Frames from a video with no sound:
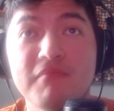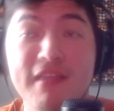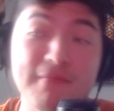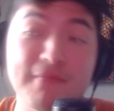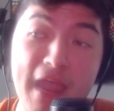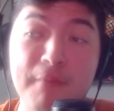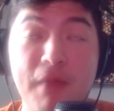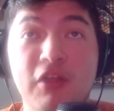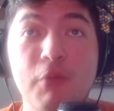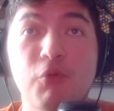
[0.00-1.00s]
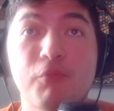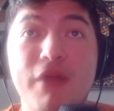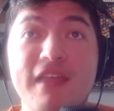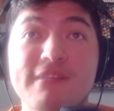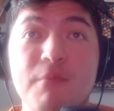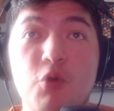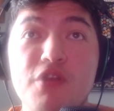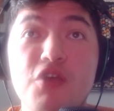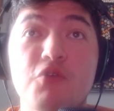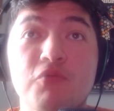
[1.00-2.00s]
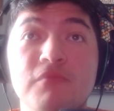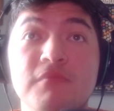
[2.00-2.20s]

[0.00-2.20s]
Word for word: And my club will bring in someone new